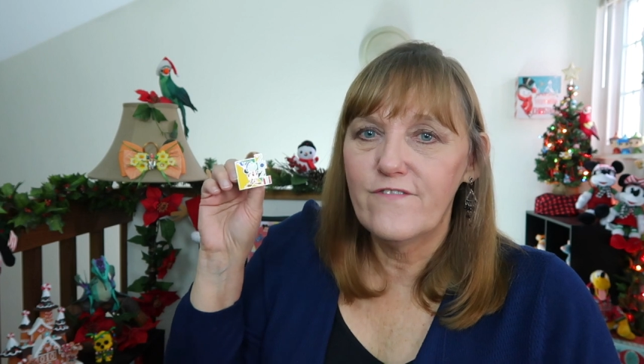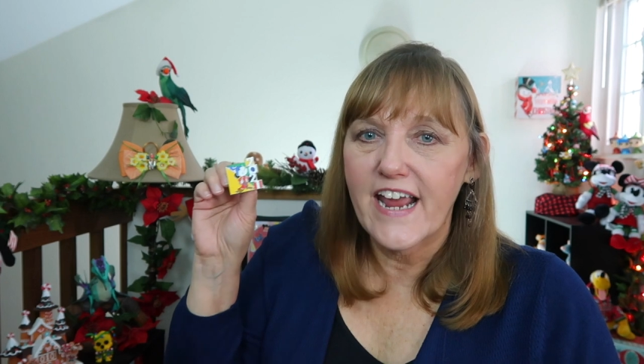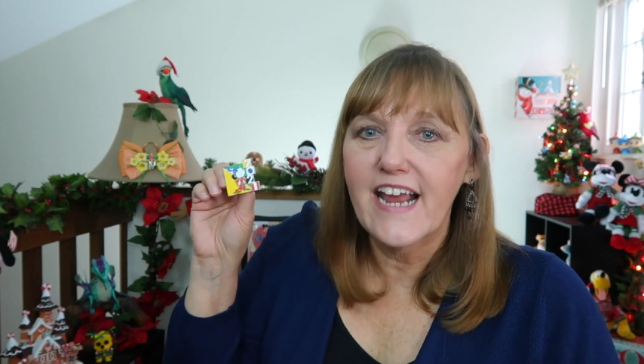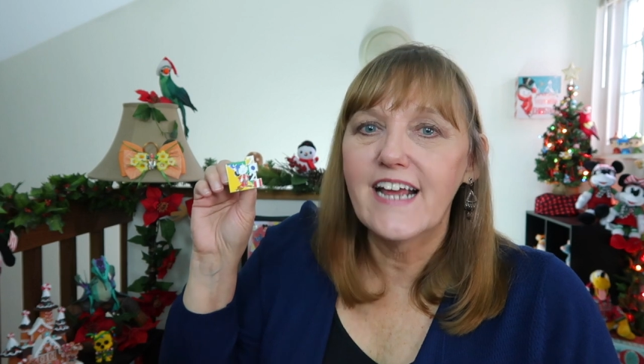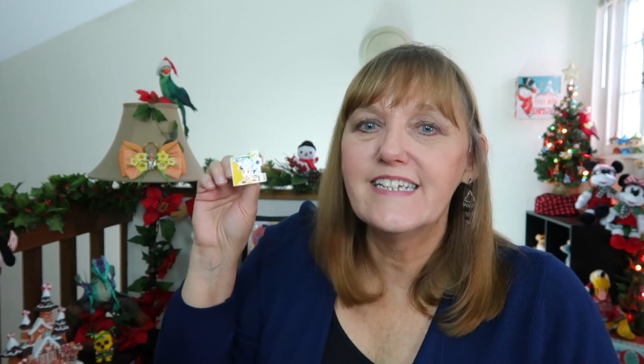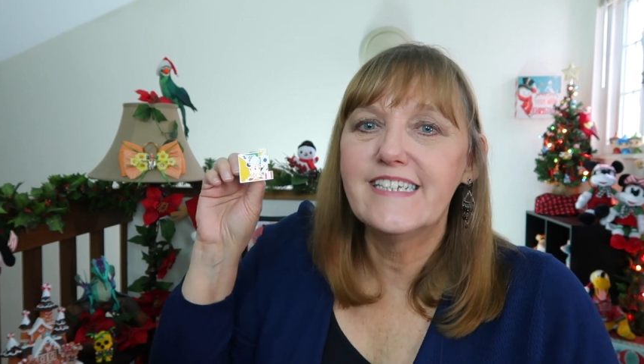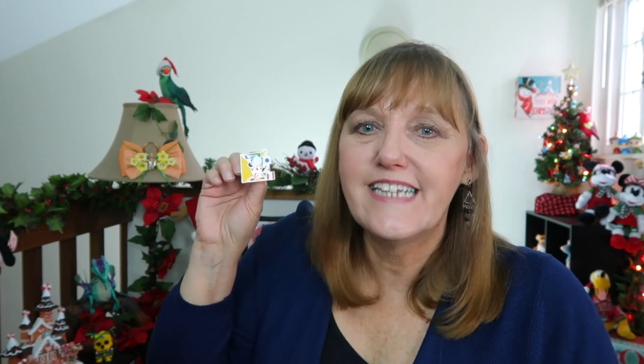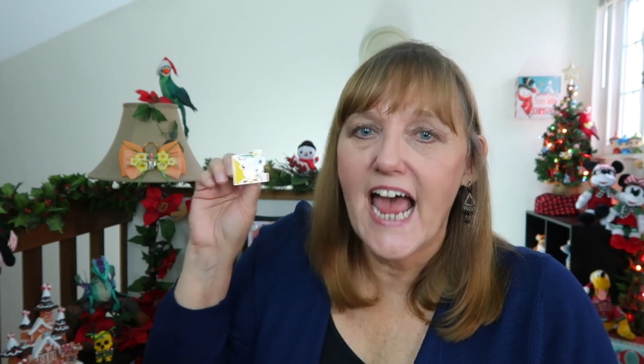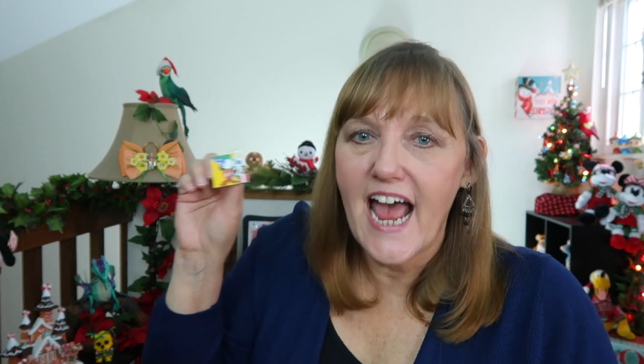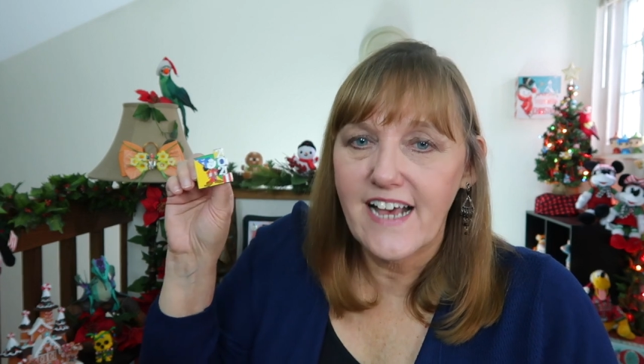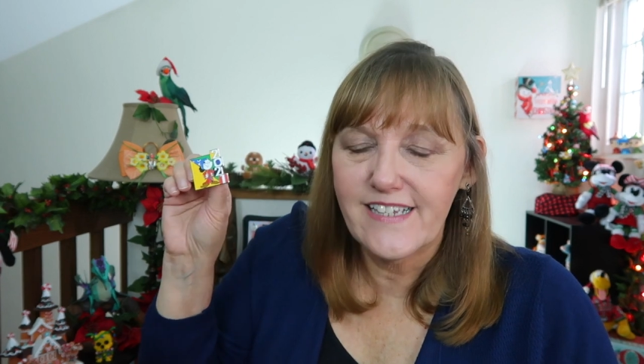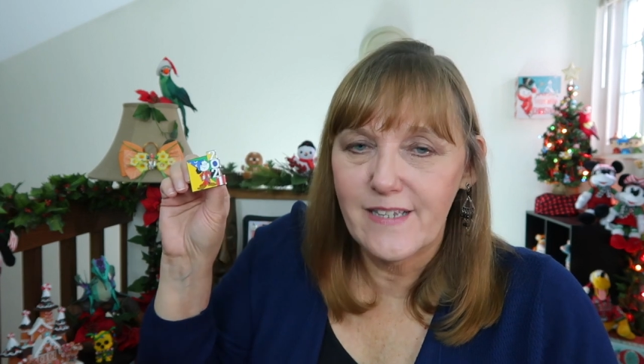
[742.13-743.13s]

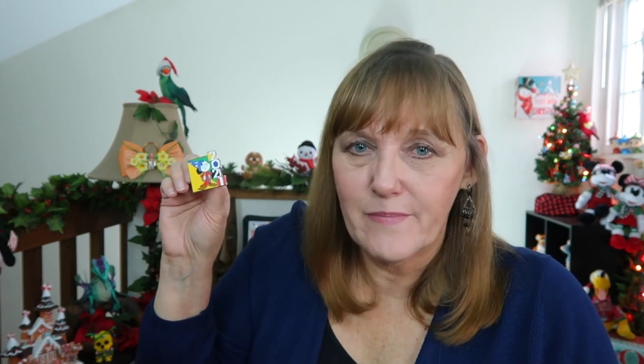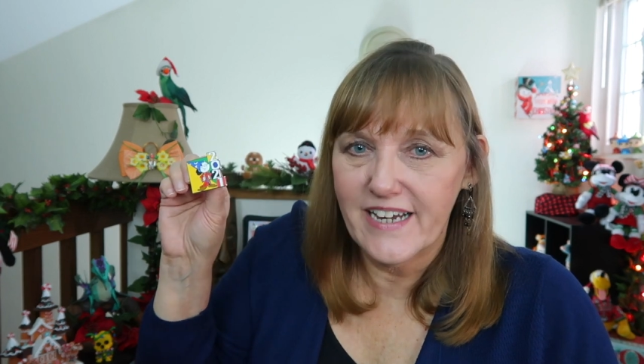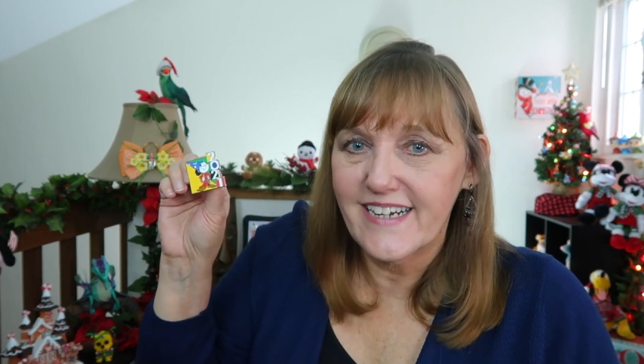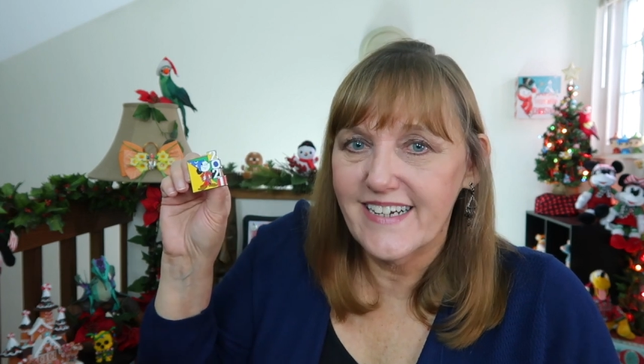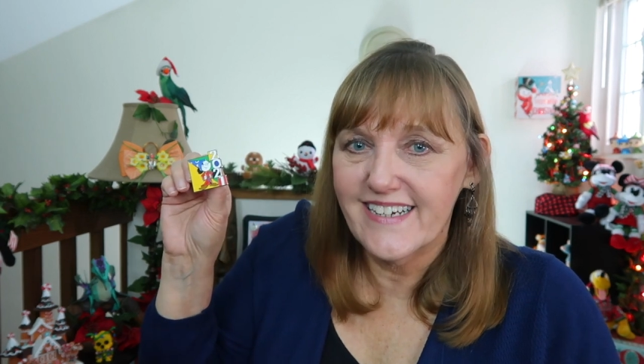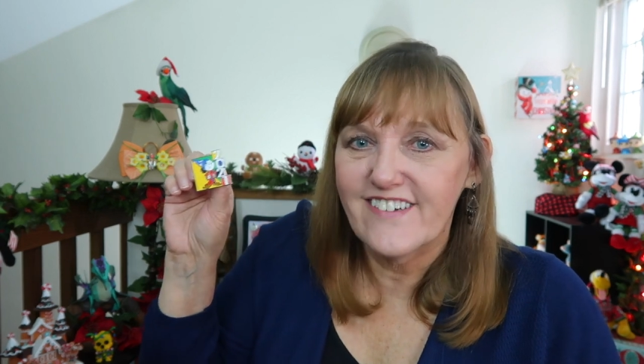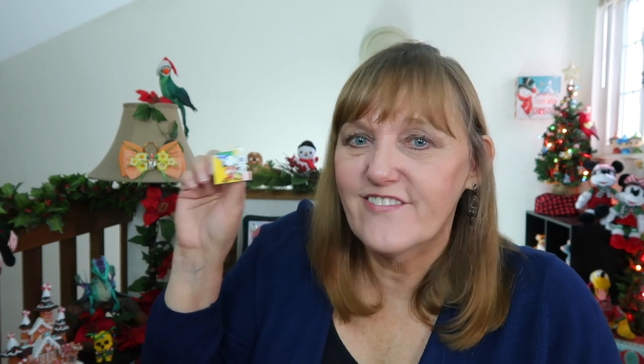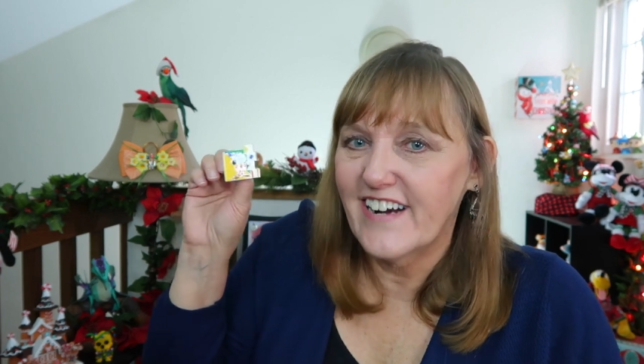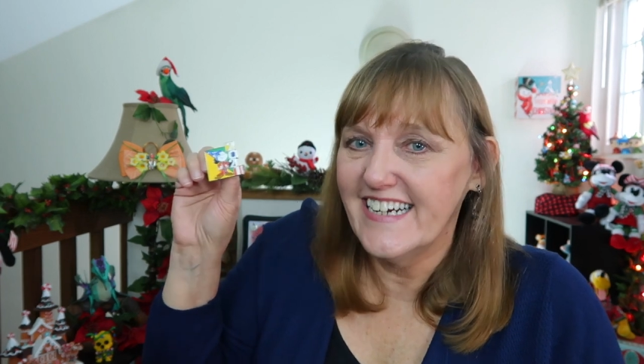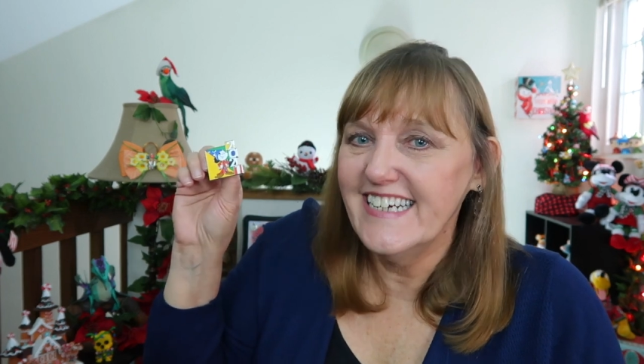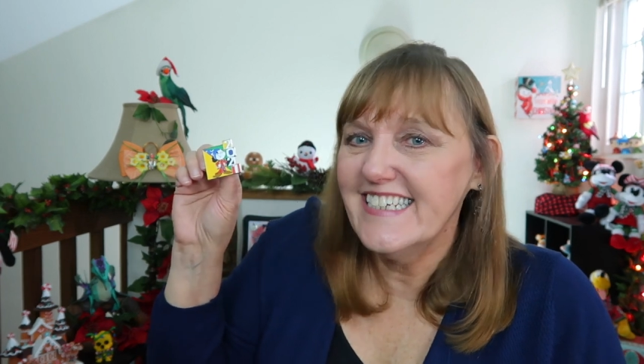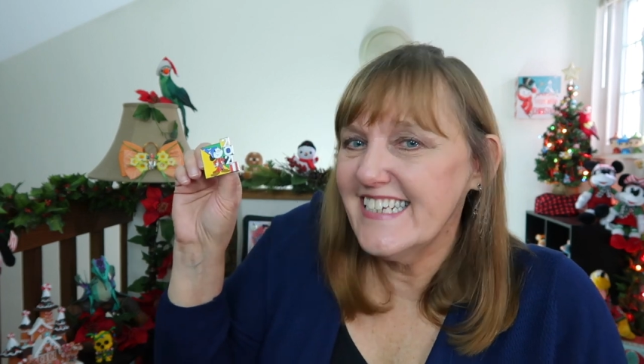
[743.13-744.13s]
phantasmic,
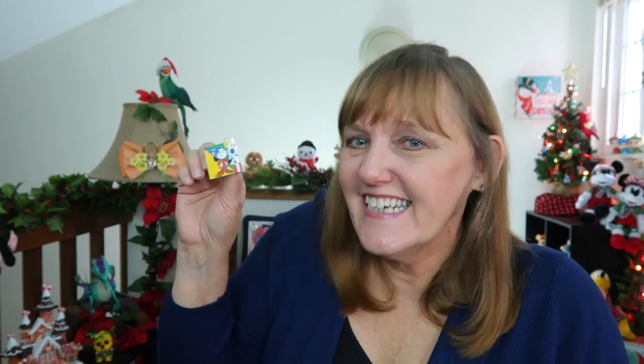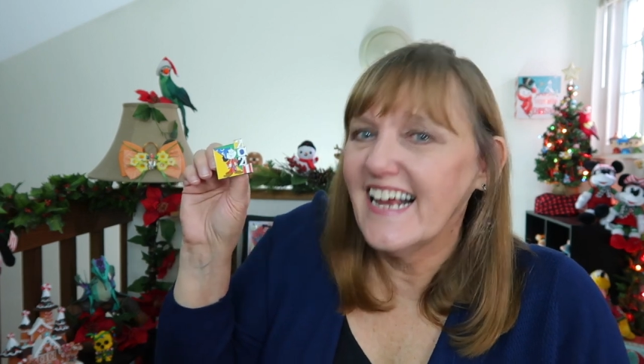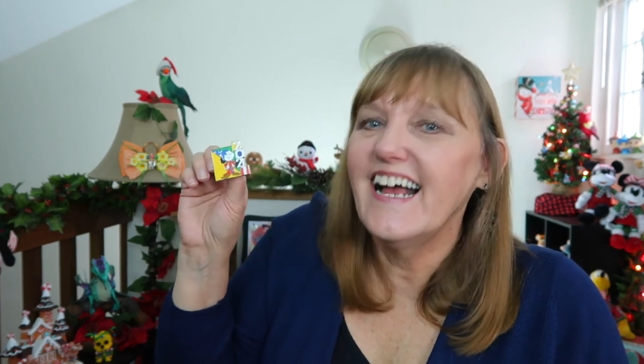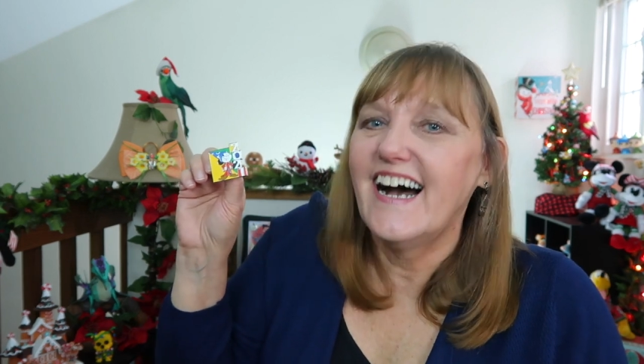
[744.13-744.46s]
right?